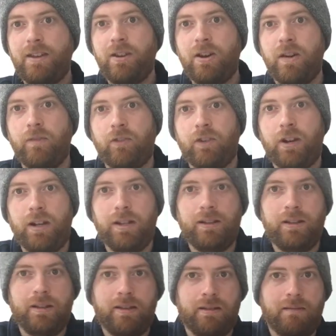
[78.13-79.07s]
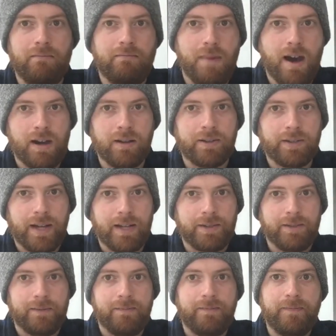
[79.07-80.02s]
overall, model's
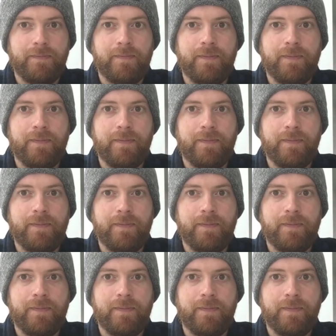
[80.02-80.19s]
awesome.